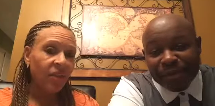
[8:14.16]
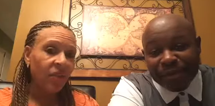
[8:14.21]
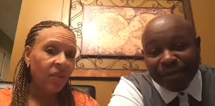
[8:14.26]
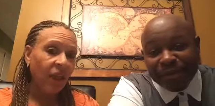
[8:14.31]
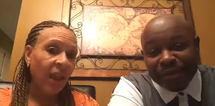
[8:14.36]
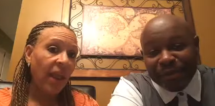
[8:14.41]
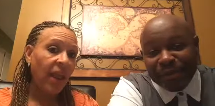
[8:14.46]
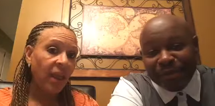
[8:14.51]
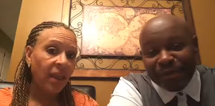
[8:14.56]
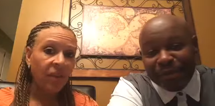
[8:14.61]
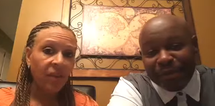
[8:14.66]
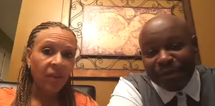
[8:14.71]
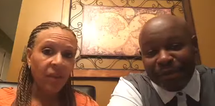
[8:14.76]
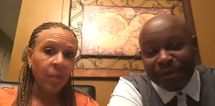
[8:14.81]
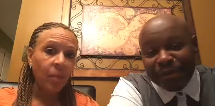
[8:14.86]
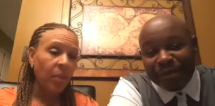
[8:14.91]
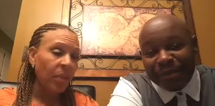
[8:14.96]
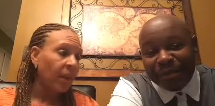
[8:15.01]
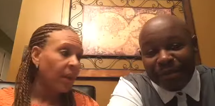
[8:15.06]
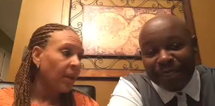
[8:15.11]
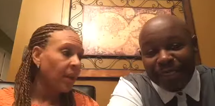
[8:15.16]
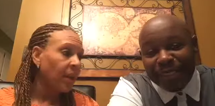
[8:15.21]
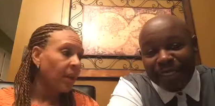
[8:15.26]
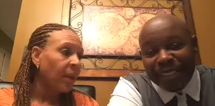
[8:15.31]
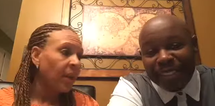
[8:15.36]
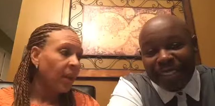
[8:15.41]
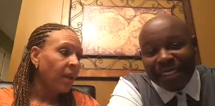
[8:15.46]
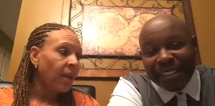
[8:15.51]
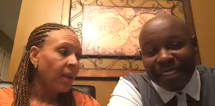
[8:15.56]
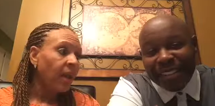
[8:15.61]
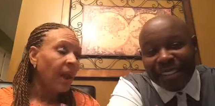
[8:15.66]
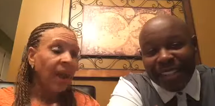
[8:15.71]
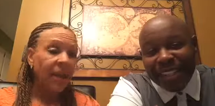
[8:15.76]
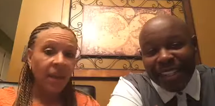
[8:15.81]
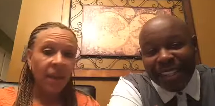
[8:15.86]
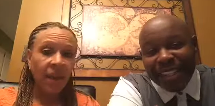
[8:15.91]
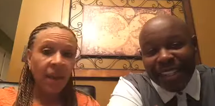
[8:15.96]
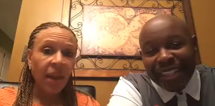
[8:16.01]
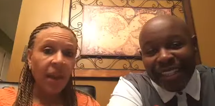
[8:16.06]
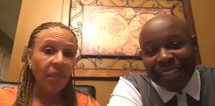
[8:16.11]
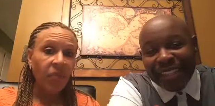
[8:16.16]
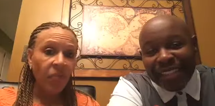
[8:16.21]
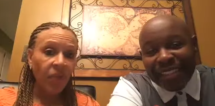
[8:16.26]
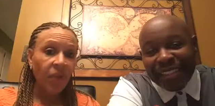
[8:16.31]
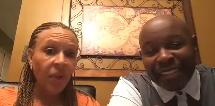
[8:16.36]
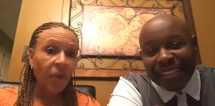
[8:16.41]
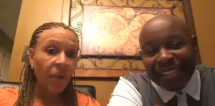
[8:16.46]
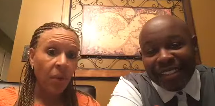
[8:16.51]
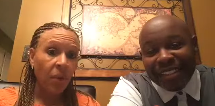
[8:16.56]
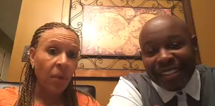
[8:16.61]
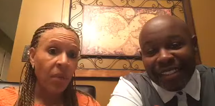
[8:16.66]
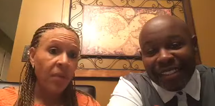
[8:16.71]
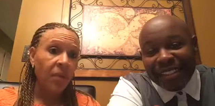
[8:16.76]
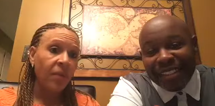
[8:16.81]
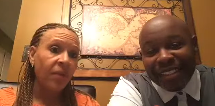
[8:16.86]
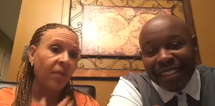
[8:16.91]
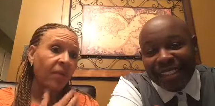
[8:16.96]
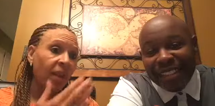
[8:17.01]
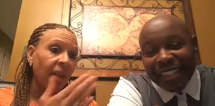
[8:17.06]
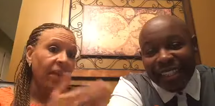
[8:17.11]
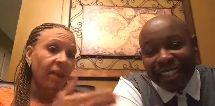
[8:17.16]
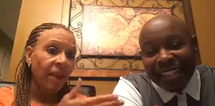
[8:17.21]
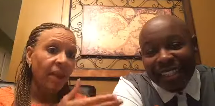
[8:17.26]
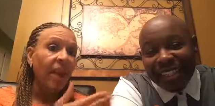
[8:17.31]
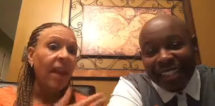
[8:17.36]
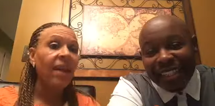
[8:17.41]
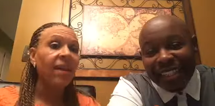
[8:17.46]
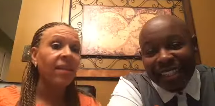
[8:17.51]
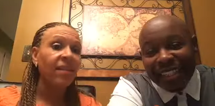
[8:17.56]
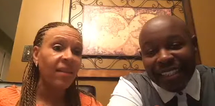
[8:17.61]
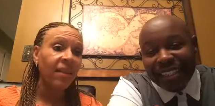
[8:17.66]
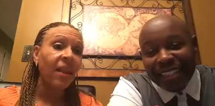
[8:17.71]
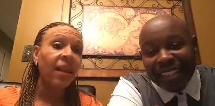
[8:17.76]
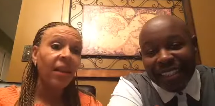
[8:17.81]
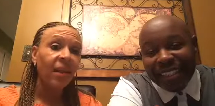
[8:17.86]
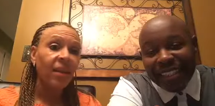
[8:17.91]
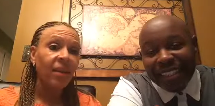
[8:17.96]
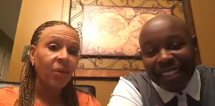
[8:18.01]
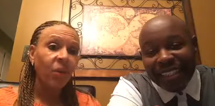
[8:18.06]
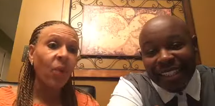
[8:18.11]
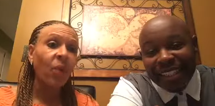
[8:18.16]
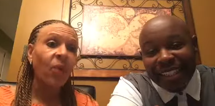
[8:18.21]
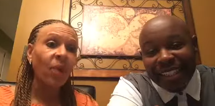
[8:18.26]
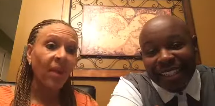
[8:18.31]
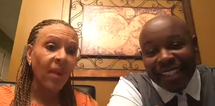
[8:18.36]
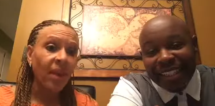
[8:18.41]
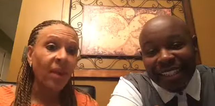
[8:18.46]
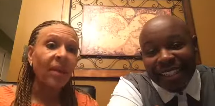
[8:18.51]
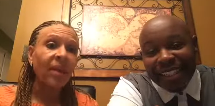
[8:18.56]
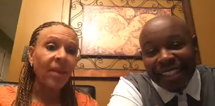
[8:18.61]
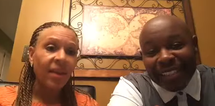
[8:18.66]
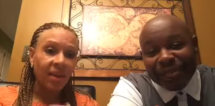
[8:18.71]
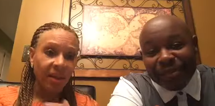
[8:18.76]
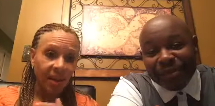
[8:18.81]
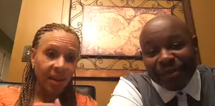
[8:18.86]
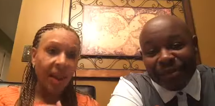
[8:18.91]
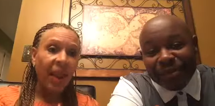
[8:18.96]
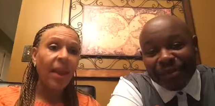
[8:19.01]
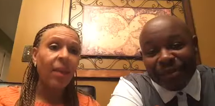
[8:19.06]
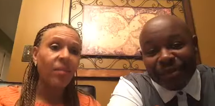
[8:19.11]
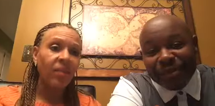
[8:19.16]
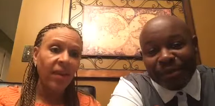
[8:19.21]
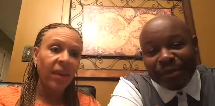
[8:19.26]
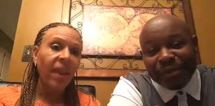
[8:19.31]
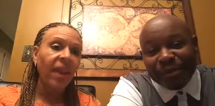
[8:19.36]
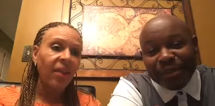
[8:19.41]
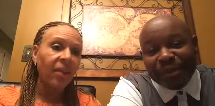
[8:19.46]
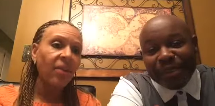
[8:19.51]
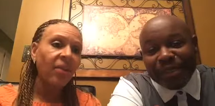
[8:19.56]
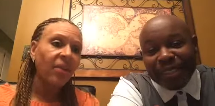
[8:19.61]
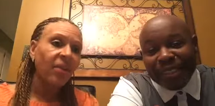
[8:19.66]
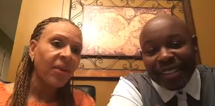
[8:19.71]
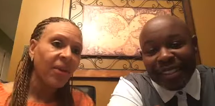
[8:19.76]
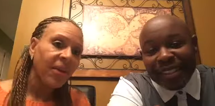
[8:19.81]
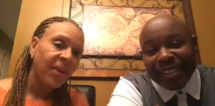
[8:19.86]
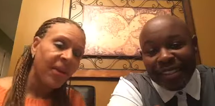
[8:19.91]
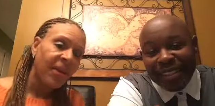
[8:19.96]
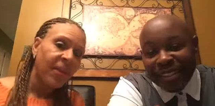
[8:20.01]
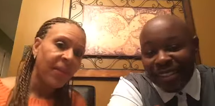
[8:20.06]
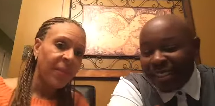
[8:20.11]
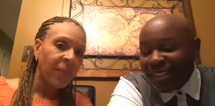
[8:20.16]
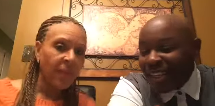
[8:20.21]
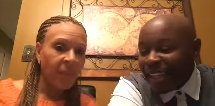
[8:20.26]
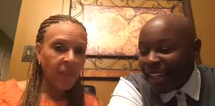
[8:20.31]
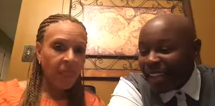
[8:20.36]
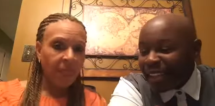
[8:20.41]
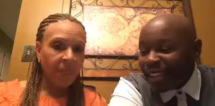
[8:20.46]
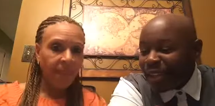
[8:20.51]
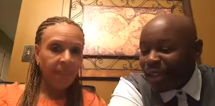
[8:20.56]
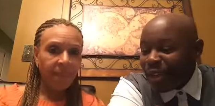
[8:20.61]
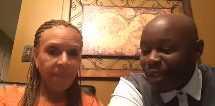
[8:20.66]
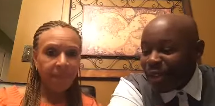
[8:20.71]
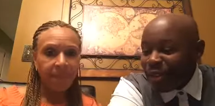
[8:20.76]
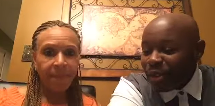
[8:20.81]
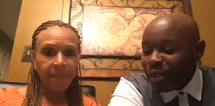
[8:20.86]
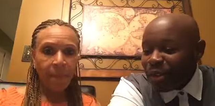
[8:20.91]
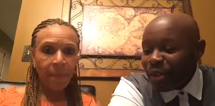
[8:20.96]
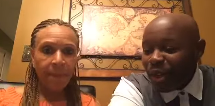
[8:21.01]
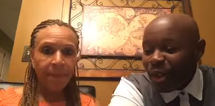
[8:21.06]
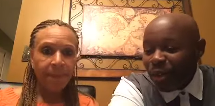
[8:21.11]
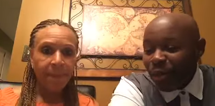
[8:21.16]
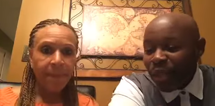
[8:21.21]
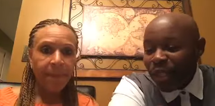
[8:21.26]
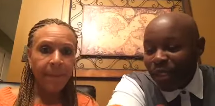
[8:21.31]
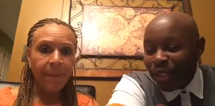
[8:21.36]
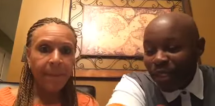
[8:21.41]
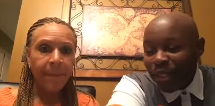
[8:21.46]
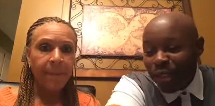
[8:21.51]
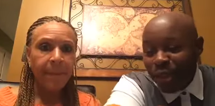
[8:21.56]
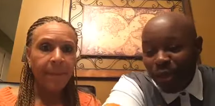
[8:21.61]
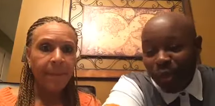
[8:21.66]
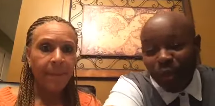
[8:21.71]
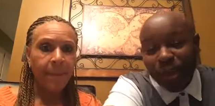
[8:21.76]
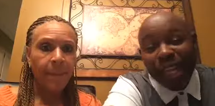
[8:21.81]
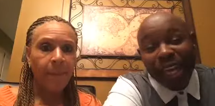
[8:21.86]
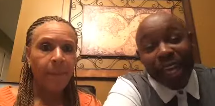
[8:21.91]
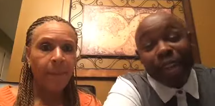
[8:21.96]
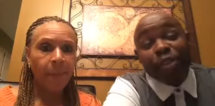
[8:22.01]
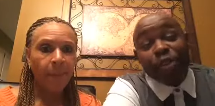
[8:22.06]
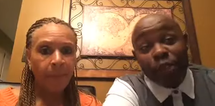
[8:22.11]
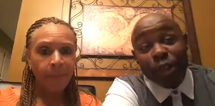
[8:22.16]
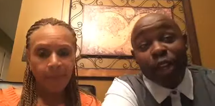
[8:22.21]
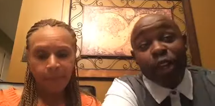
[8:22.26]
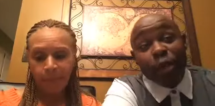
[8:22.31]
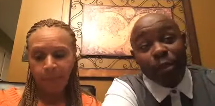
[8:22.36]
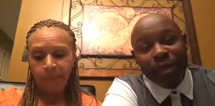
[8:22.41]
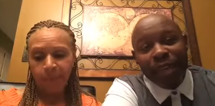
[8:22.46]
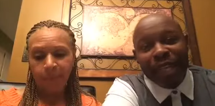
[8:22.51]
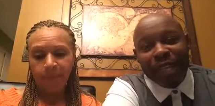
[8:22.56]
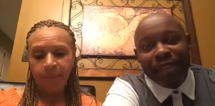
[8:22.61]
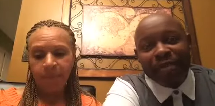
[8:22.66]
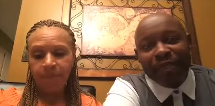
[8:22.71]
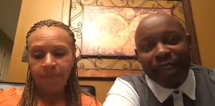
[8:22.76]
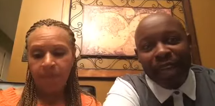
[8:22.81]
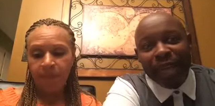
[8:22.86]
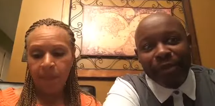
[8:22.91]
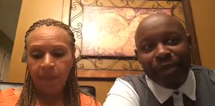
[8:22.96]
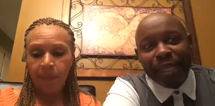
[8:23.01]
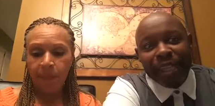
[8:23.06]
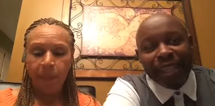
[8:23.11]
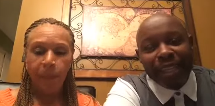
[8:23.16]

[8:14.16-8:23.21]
Speaker 1: challenging, but I did have three daughters and he had a son when we came together.
Speaker 2: Yeah, so, you know, we we had a real blended family.